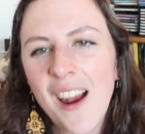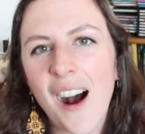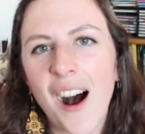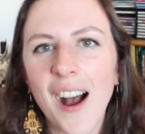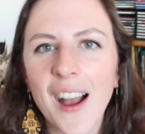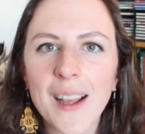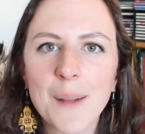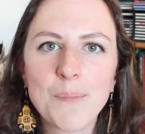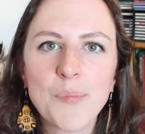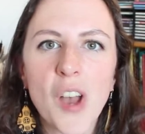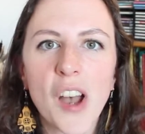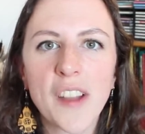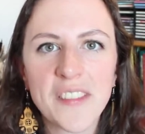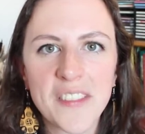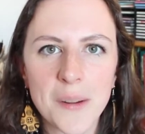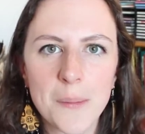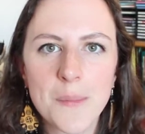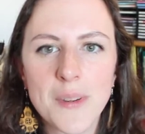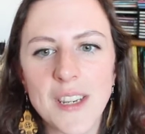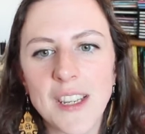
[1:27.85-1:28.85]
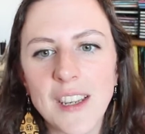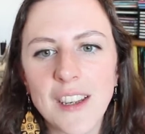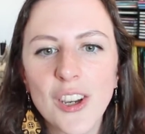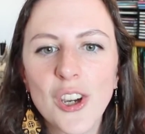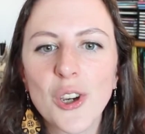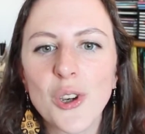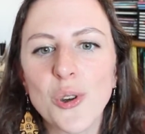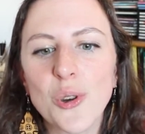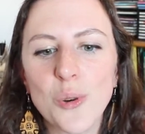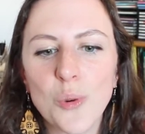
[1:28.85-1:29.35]
I am not somebody
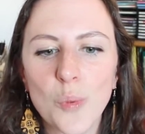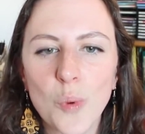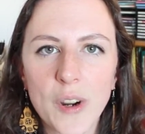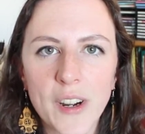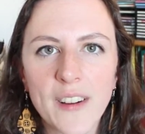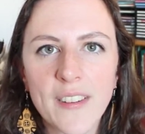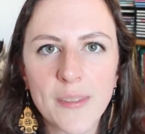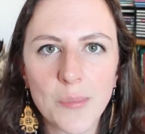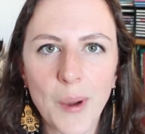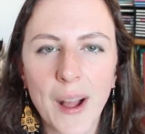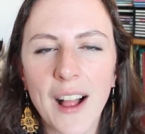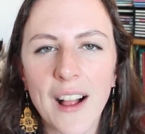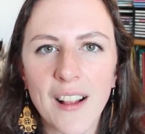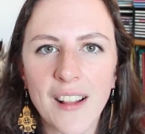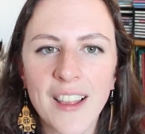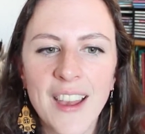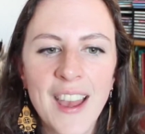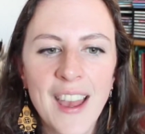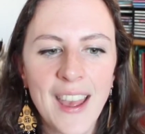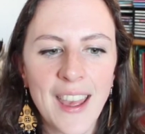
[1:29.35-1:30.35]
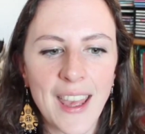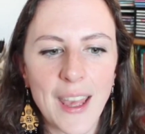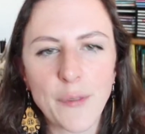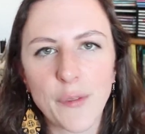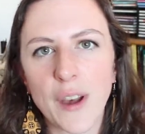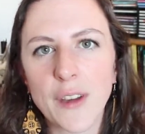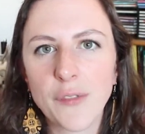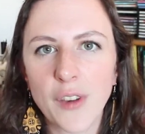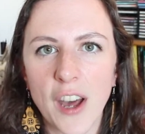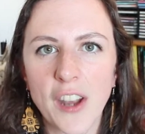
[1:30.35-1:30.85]
who works well if
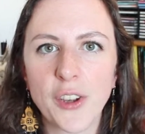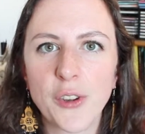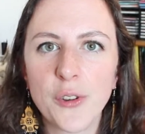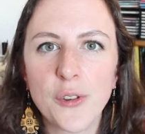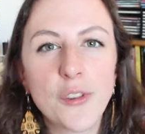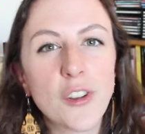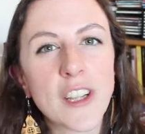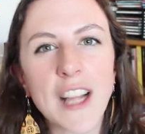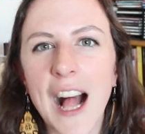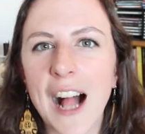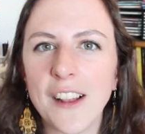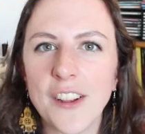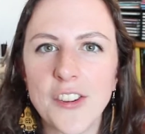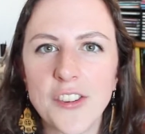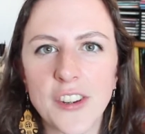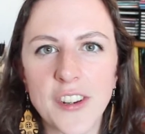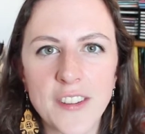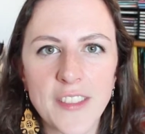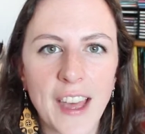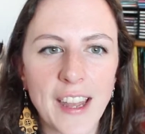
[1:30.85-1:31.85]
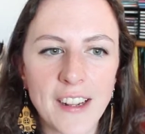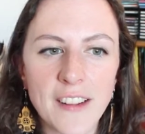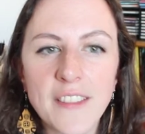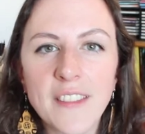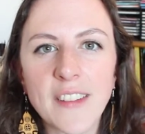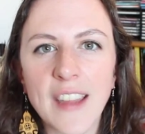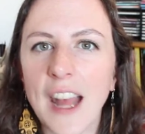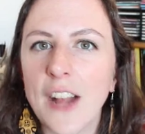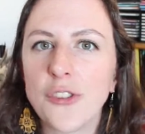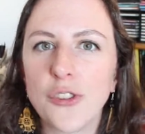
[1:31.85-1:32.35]
I've got a Google Calendar that is
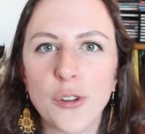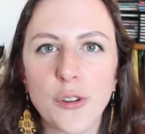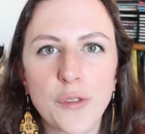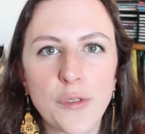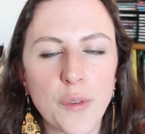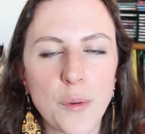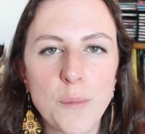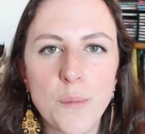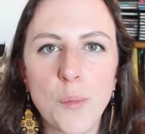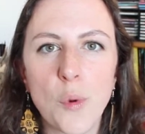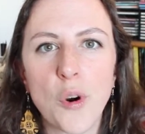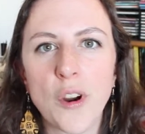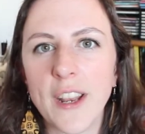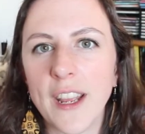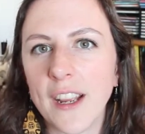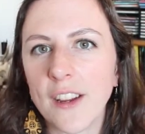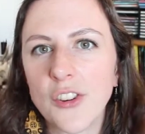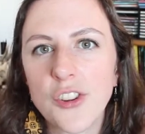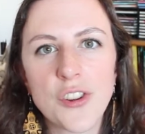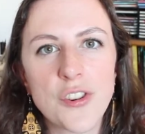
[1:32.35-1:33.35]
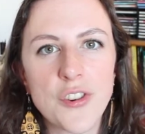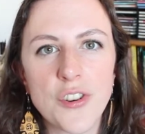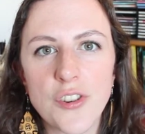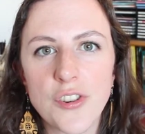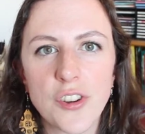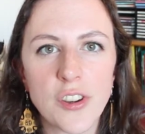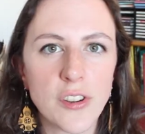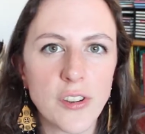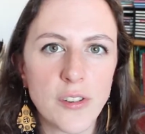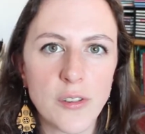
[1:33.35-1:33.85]
scheduled from morning
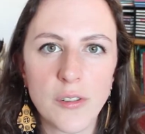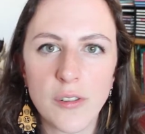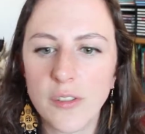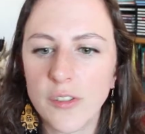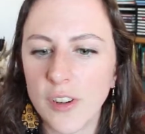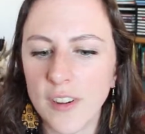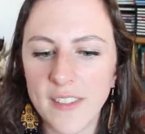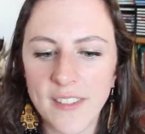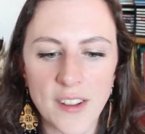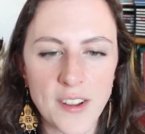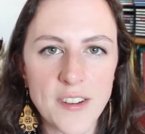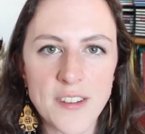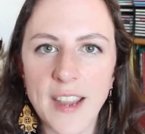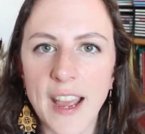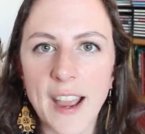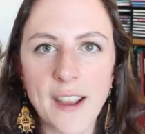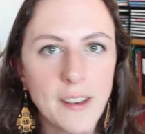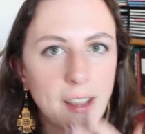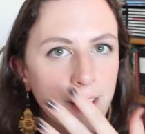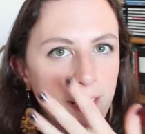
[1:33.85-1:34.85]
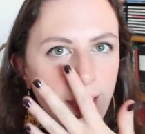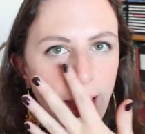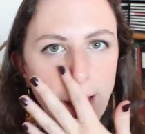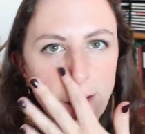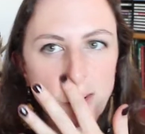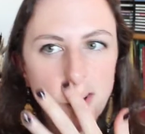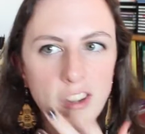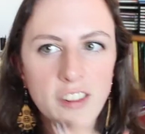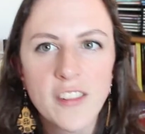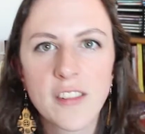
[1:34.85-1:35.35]
to sundown. Like,
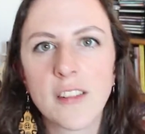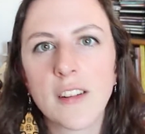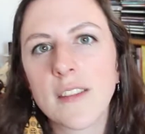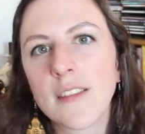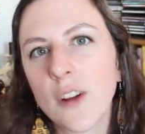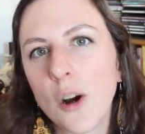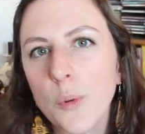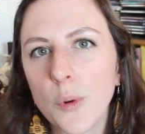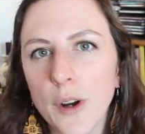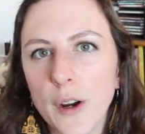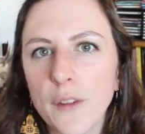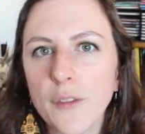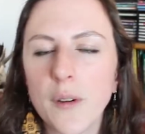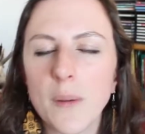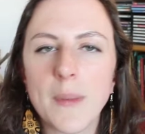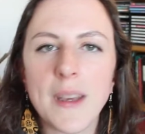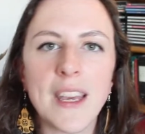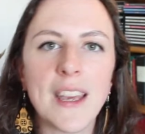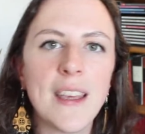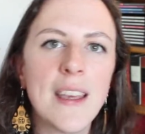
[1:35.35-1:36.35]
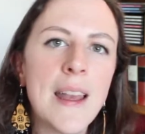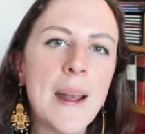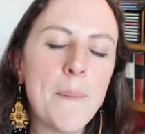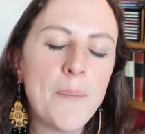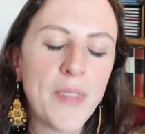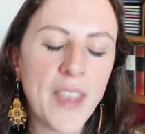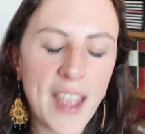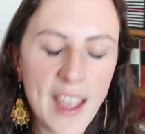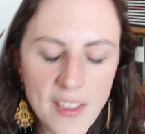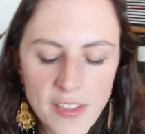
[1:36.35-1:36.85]
that just does not work for me
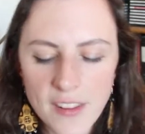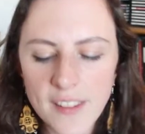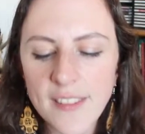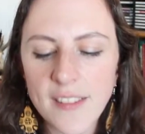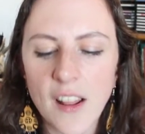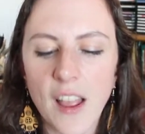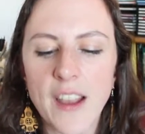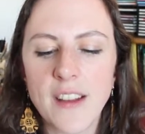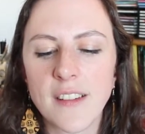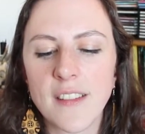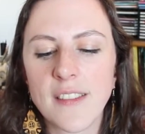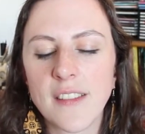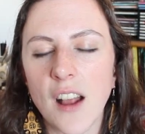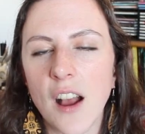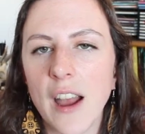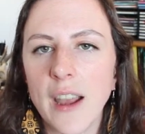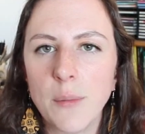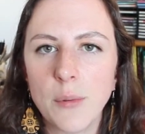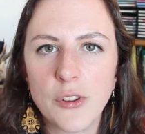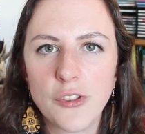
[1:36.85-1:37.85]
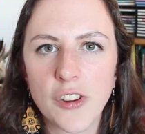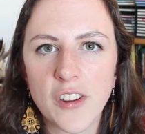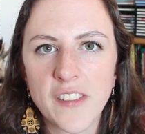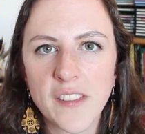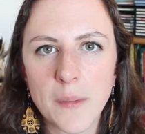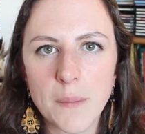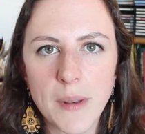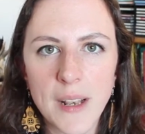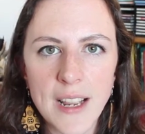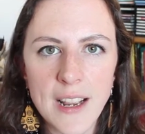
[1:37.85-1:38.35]
in the slightest. I will just
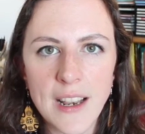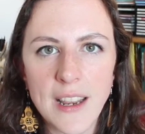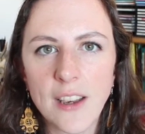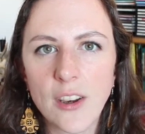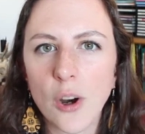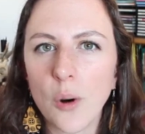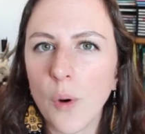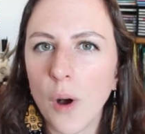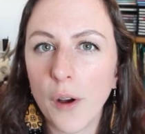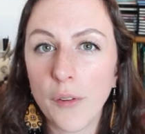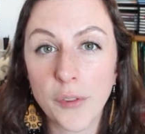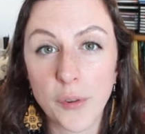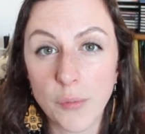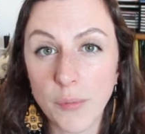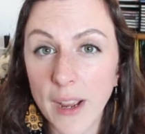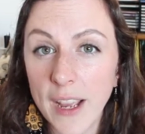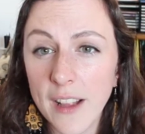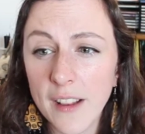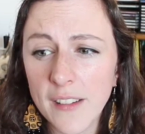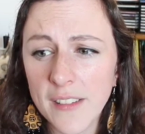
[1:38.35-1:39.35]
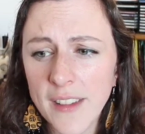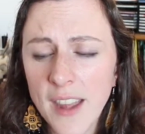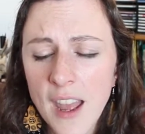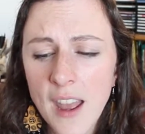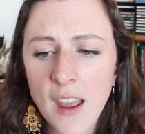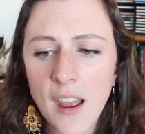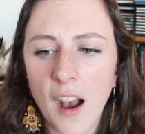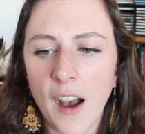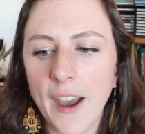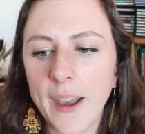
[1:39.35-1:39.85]
completely go off the rails,
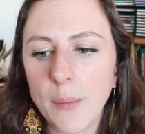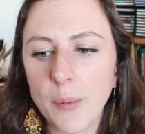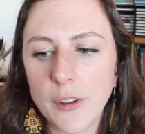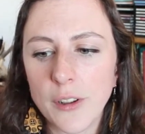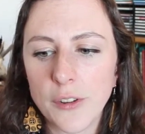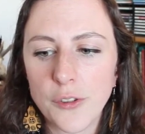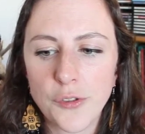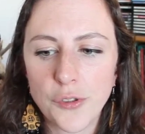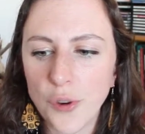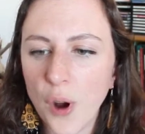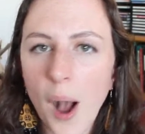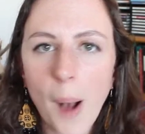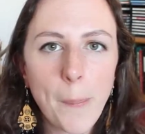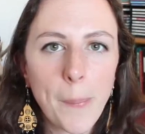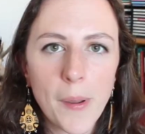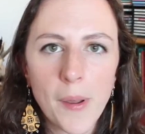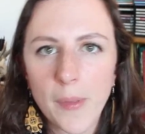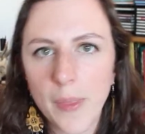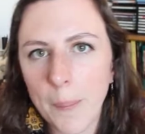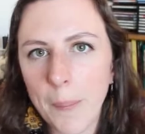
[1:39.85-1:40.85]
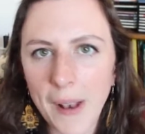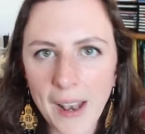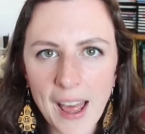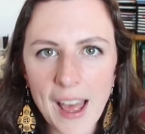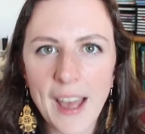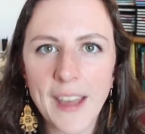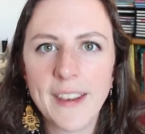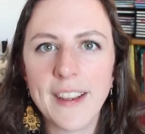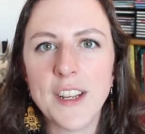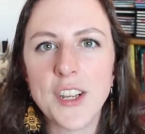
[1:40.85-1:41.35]
I will drop the
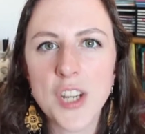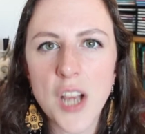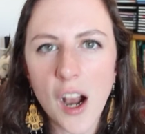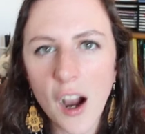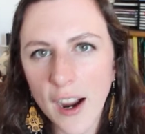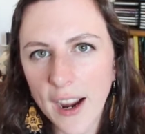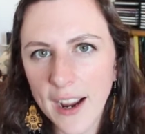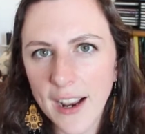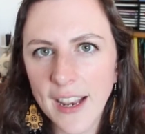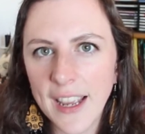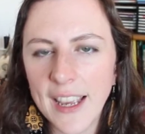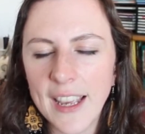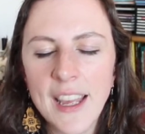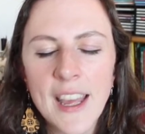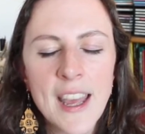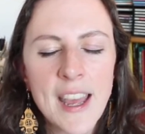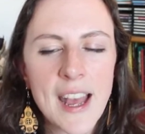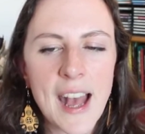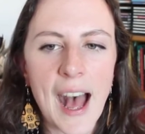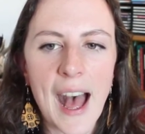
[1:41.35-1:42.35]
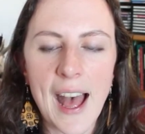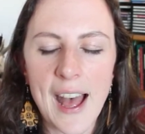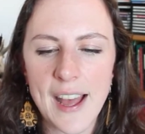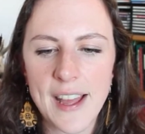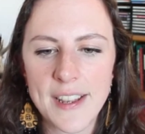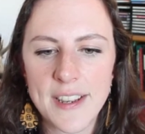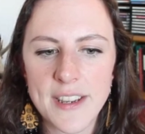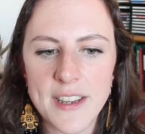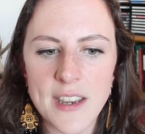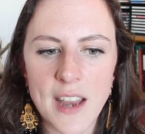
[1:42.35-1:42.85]
plan entirely
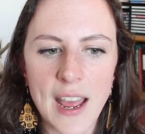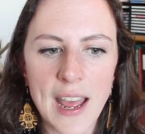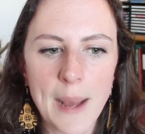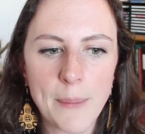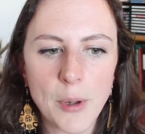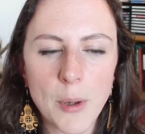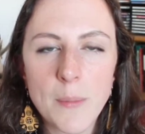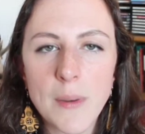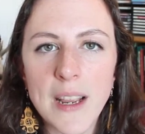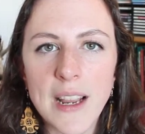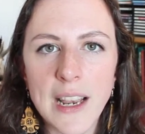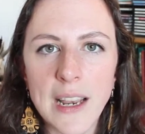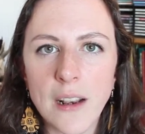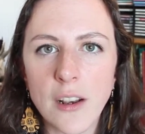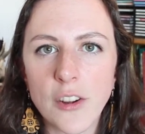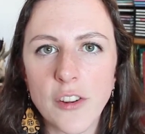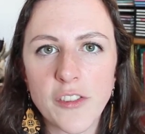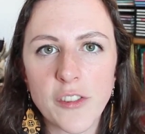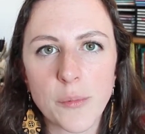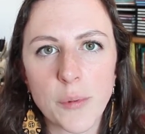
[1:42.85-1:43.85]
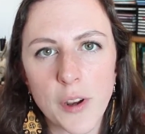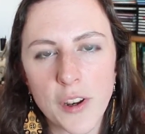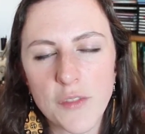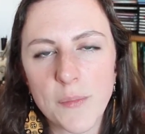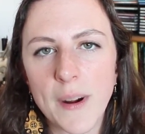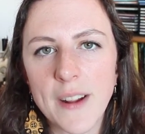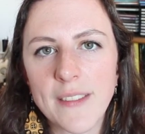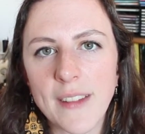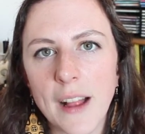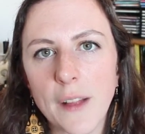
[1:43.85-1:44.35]
and completely lose the run of
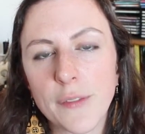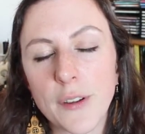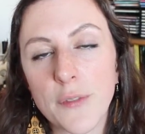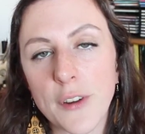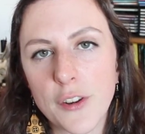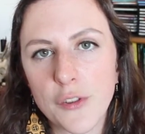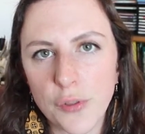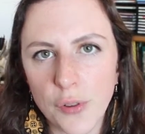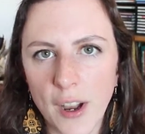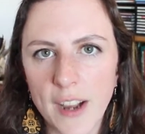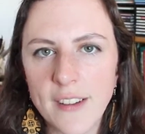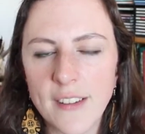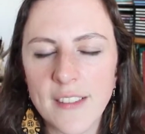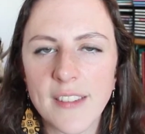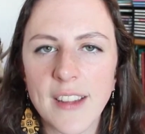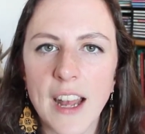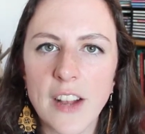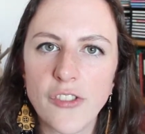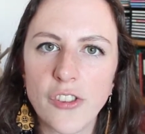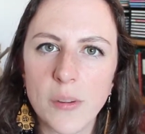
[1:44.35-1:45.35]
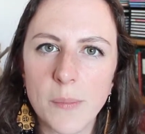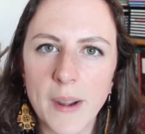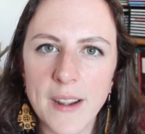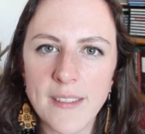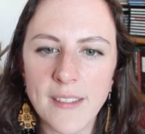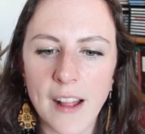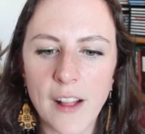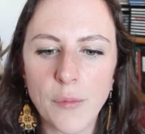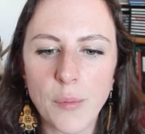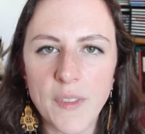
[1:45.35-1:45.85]
myself if I try to schedule
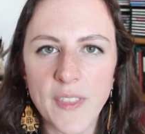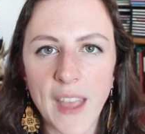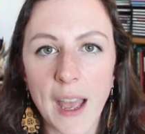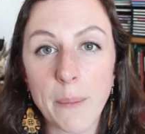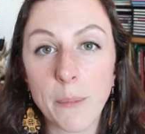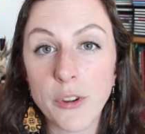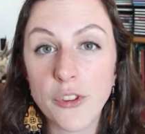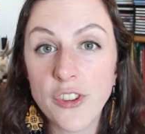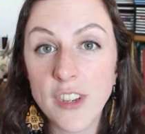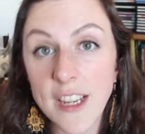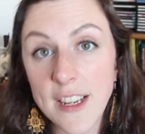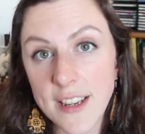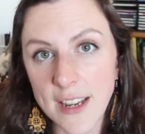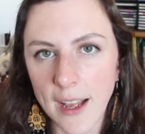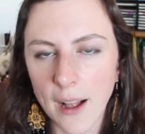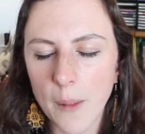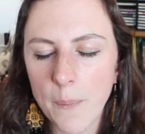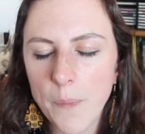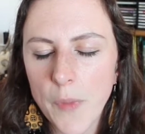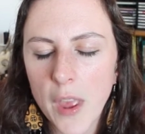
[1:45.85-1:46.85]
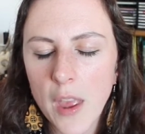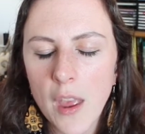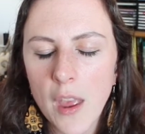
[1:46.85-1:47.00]
myself with that much detail.